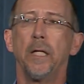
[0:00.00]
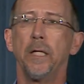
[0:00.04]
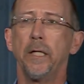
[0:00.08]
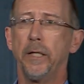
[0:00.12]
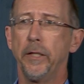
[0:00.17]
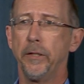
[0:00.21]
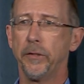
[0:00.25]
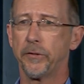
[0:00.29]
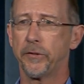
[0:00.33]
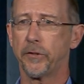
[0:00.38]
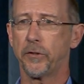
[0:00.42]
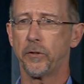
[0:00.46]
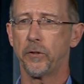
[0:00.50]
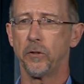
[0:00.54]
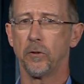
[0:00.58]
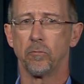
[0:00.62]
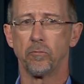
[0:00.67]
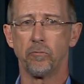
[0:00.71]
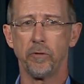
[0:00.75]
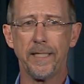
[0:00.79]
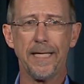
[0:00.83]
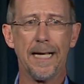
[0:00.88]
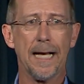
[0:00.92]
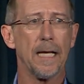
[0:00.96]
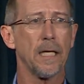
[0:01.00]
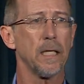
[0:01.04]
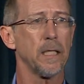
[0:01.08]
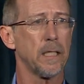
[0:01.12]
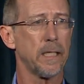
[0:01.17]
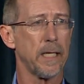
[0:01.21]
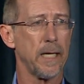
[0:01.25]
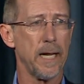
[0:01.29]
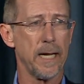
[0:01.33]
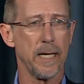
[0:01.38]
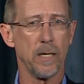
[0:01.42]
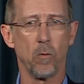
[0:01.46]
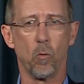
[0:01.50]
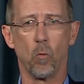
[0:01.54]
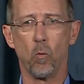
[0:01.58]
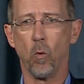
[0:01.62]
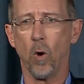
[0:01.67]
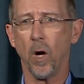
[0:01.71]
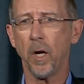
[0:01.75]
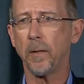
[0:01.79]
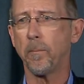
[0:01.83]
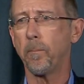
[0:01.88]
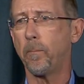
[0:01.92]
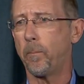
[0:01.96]
is to reallocate
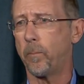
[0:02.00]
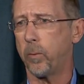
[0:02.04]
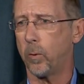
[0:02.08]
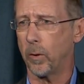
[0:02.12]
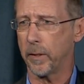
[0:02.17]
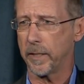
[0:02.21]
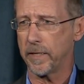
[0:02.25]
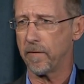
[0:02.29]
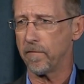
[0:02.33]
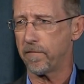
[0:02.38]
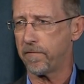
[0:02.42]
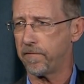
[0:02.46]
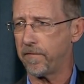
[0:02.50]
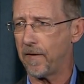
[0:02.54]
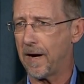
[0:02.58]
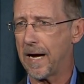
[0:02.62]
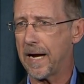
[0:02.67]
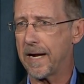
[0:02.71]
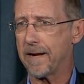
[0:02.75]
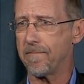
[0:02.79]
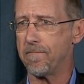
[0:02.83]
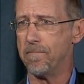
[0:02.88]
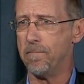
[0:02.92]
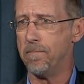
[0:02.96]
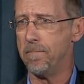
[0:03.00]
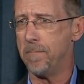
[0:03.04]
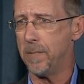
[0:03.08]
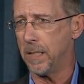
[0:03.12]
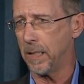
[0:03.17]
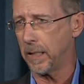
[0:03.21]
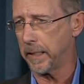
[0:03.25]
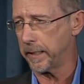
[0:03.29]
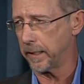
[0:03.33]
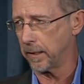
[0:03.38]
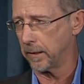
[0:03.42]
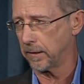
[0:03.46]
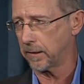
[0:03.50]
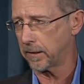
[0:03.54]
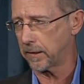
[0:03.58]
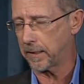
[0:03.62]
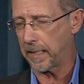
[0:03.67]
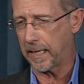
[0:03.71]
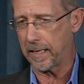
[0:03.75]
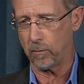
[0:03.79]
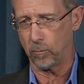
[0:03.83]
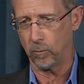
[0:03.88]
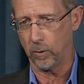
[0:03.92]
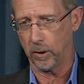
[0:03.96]
1.5 million
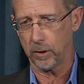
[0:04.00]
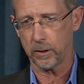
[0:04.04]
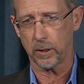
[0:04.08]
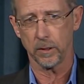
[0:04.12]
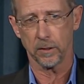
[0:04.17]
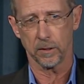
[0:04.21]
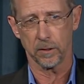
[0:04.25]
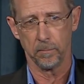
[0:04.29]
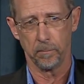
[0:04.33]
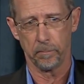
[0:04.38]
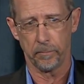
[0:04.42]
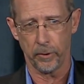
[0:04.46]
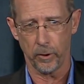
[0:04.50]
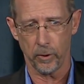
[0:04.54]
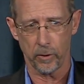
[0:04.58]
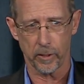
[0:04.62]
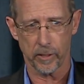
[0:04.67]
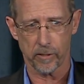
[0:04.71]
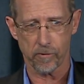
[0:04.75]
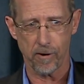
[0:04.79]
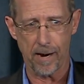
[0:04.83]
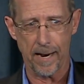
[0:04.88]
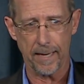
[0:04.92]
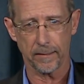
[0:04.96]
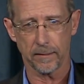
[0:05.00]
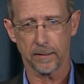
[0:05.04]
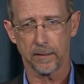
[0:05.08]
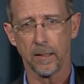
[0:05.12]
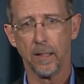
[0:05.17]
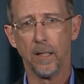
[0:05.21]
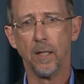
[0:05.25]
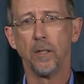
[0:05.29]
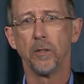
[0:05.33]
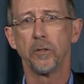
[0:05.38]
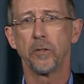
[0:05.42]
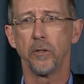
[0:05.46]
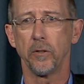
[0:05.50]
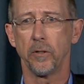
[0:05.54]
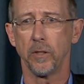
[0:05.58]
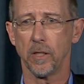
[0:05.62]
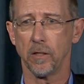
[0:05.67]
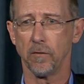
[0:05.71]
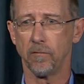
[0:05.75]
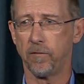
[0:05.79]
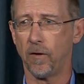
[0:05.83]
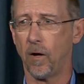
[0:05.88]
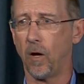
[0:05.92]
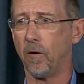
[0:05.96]
state workers and bureaucrats to the
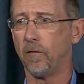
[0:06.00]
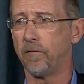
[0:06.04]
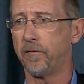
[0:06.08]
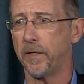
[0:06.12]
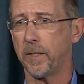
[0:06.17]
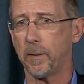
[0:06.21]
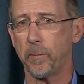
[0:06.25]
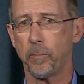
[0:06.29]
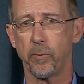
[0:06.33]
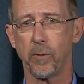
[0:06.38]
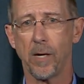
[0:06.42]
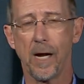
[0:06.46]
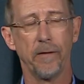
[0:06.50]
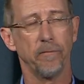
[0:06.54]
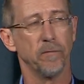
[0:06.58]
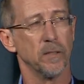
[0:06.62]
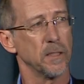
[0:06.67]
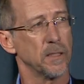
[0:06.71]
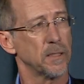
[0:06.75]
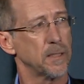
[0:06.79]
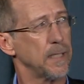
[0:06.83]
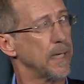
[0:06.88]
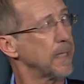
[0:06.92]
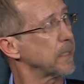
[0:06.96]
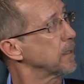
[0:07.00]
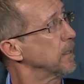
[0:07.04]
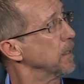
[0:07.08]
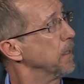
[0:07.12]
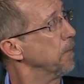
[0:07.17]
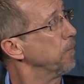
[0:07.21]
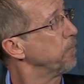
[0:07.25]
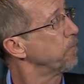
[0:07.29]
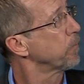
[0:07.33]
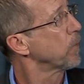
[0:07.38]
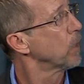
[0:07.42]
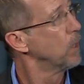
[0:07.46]
evolving private sector.